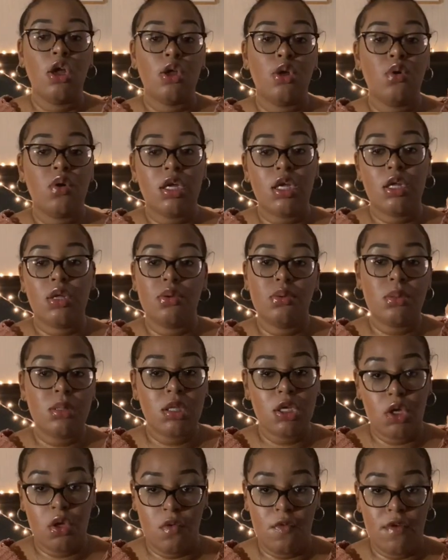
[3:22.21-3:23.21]
You can use the
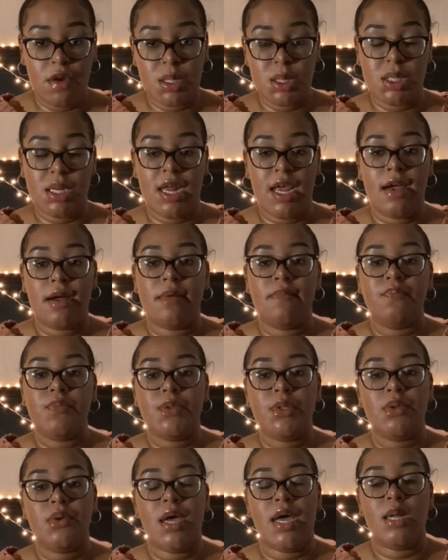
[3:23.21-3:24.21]
YouVersion app
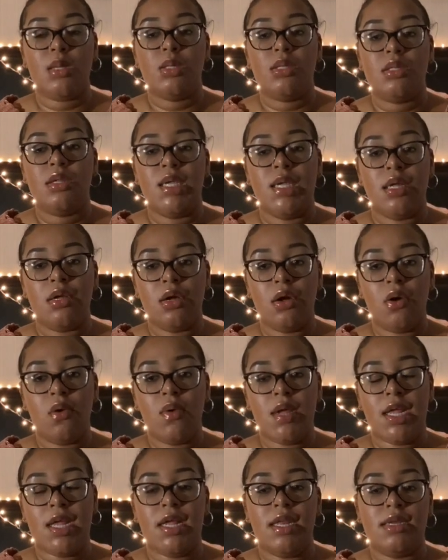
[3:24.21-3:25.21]
to actually go
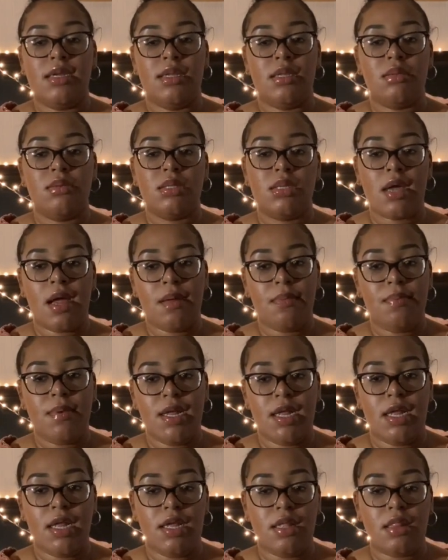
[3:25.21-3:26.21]
in and type
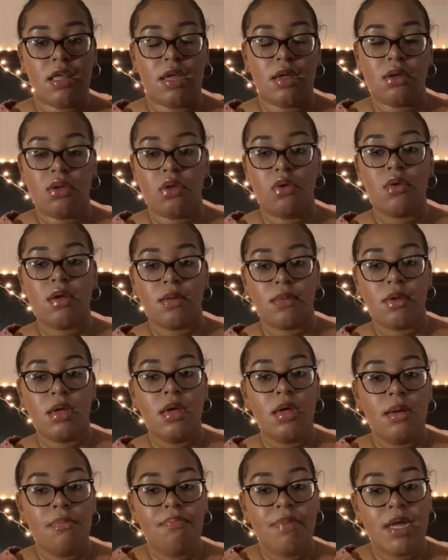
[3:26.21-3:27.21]
in, like, you can
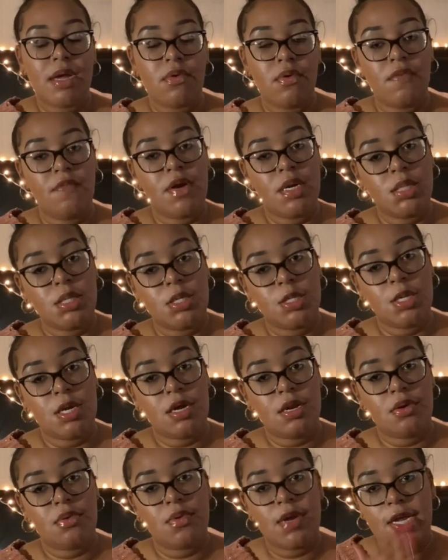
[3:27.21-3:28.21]
pick what verse you're
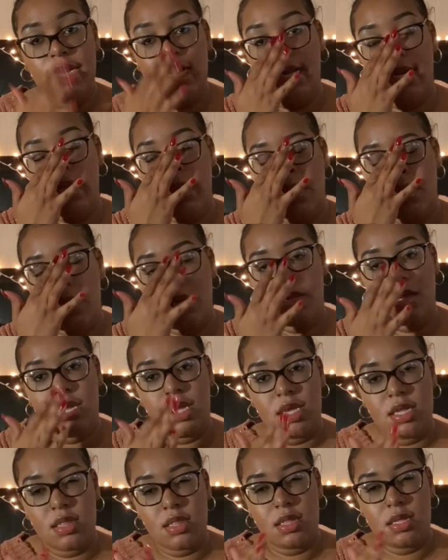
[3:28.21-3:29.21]
trying to read, and
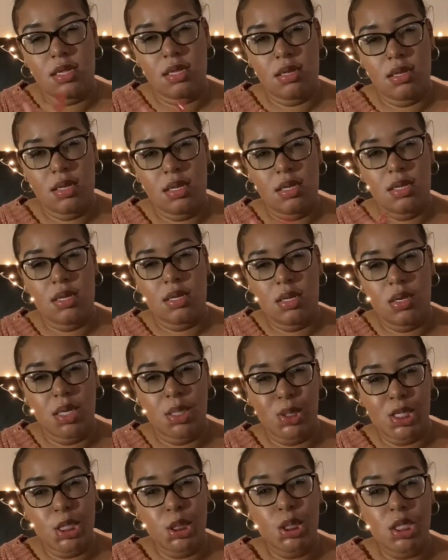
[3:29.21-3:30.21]
then you can
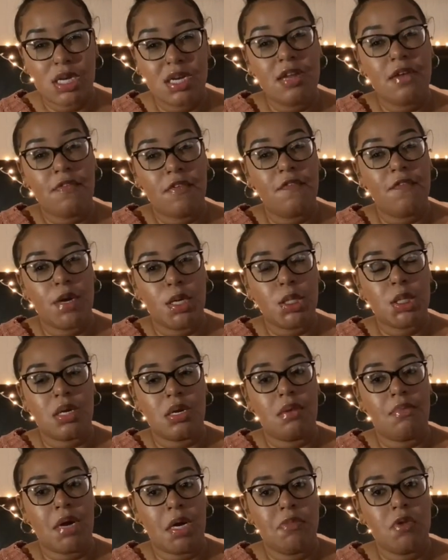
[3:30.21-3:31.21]
change to the different version of
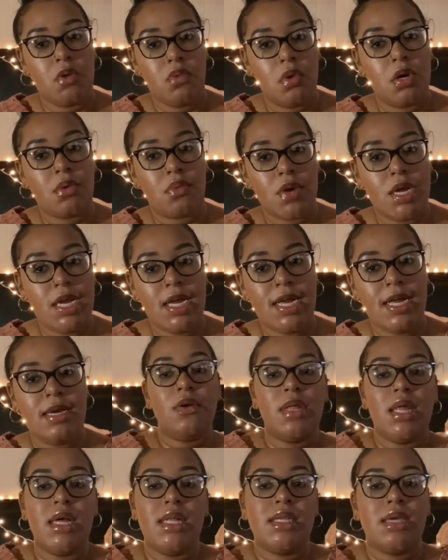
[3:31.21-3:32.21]
the Bible you want to read in.
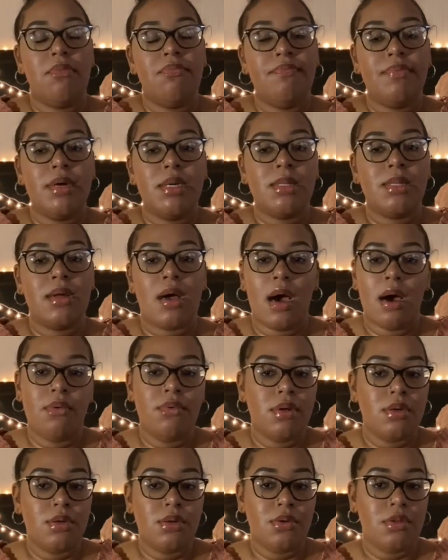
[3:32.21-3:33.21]
For that type of person, I
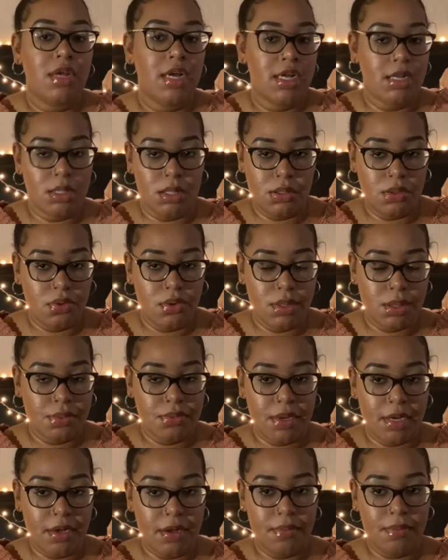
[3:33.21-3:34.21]
would do that too as
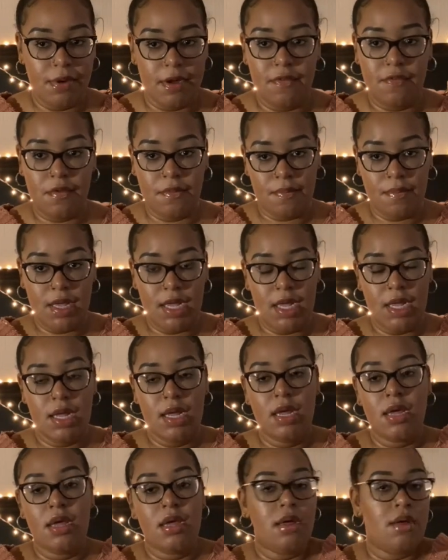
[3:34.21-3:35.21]
well. But for me,
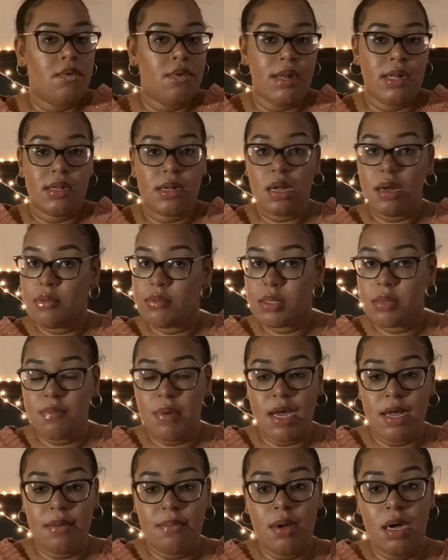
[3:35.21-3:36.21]
when it comes to
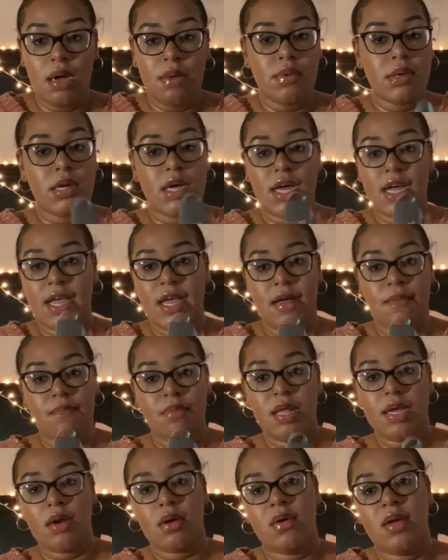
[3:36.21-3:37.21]
buying a Bible, I got
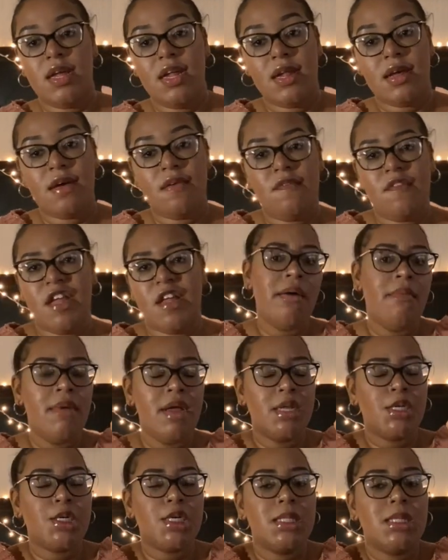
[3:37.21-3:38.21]
plenty on NIV. I'm
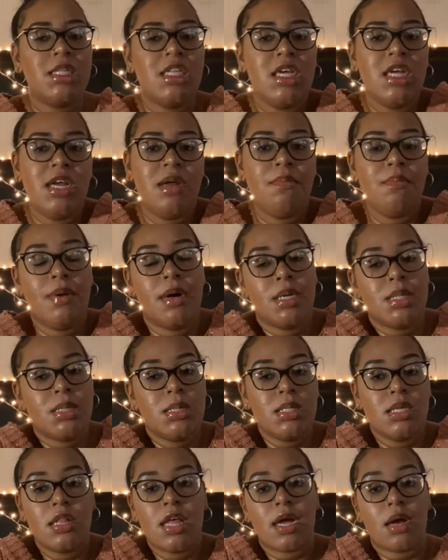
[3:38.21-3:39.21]
interested in
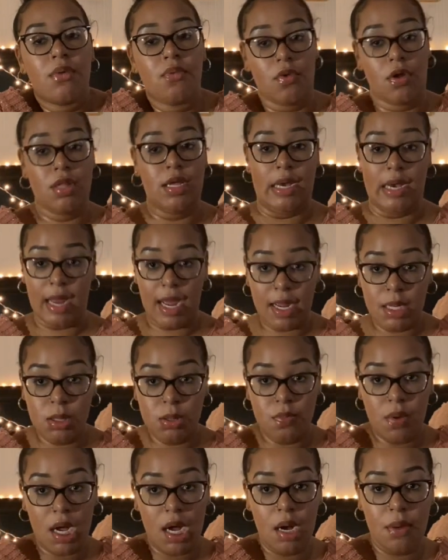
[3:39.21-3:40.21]
purchasing like a really nice
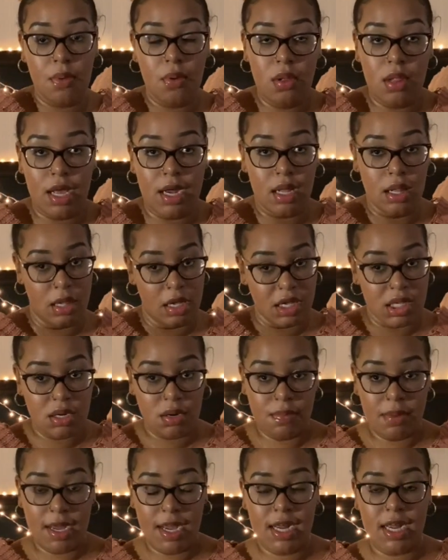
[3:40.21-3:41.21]
Bible, like a
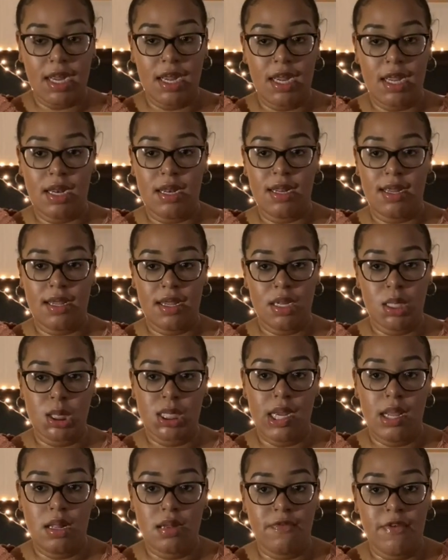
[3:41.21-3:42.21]
leatherback, and getting the King
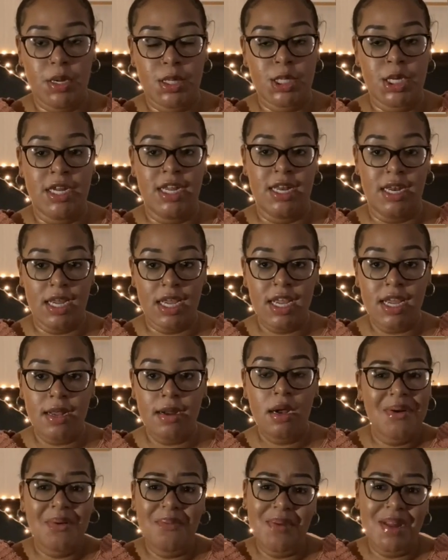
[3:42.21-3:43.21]
James version in it.
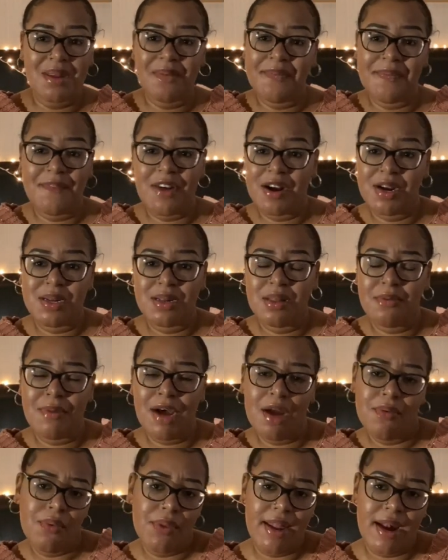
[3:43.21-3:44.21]
It's gonna be the
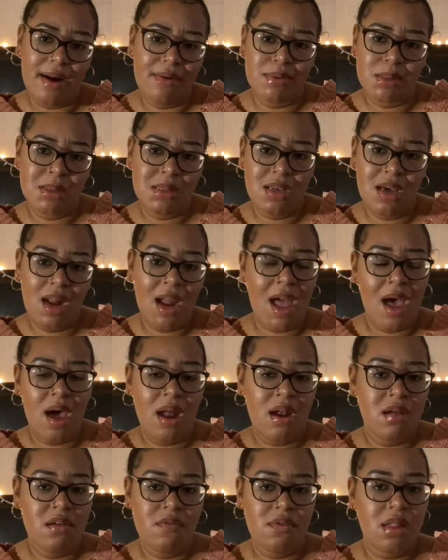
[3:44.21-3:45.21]
Bible that I would study
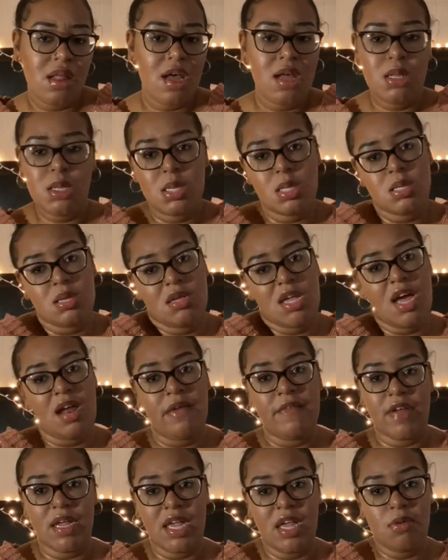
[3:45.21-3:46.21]
out of a lot, just kind
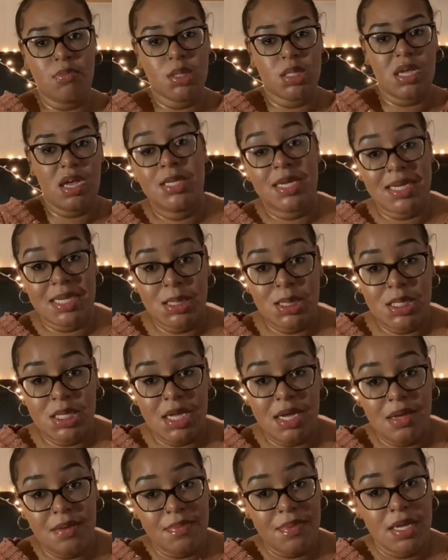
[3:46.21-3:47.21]
of a keepsake. Second
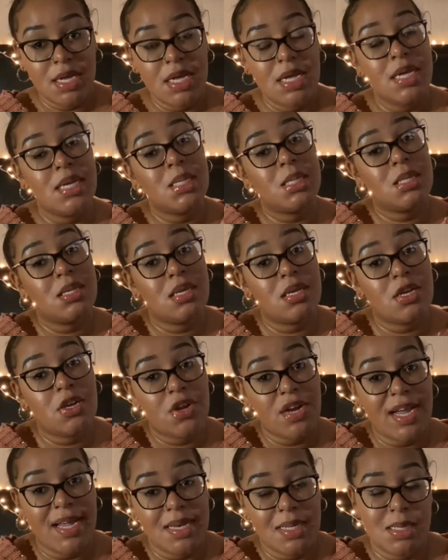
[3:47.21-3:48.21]
step is to
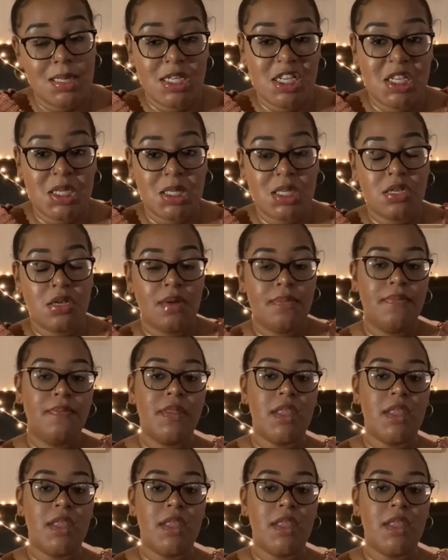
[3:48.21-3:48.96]
create a system.